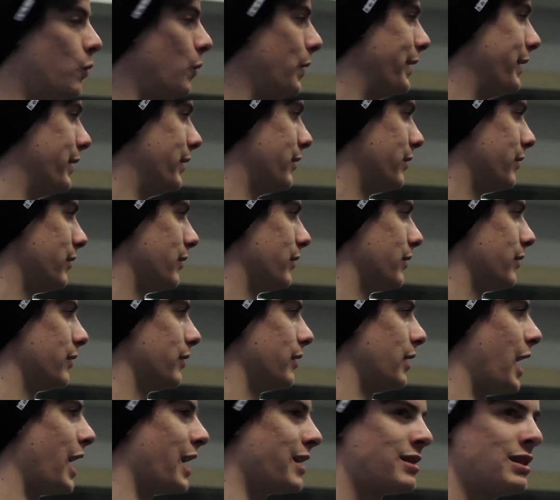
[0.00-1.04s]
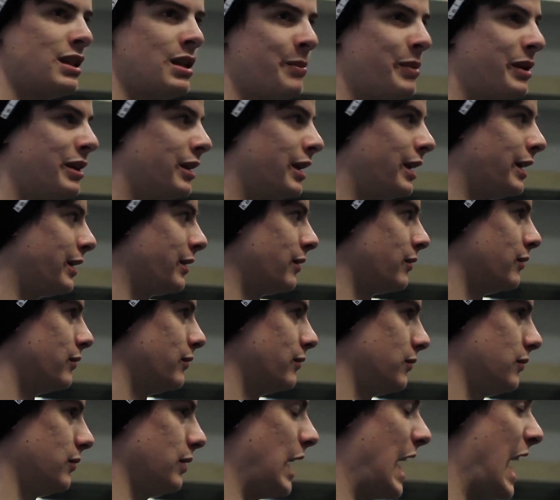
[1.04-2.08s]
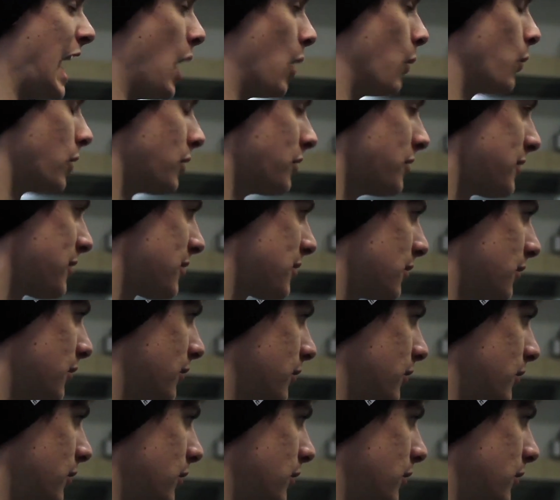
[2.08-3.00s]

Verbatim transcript: Wait, hasn't it been like hours?